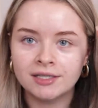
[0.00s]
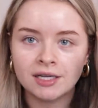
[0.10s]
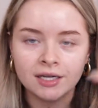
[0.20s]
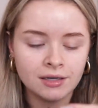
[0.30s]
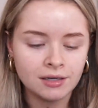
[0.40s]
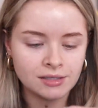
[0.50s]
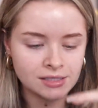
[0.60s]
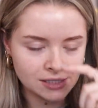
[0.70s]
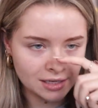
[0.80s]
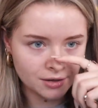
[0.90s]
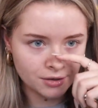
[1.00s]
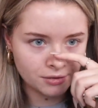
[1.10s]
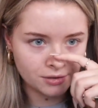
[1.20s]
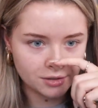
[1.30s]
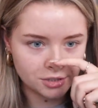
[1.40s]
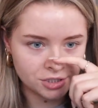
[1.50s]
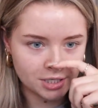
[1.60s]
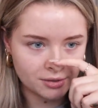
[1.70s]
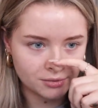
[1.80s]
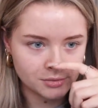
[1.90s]
it's like a silicone
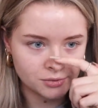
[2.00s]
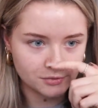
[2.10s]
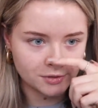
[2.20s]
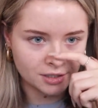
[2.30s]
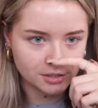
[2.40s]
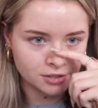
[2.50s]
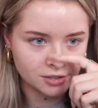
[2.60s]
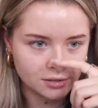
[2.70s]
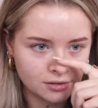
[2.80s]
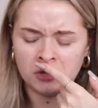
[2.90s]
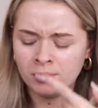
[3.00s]
gel sort of texture.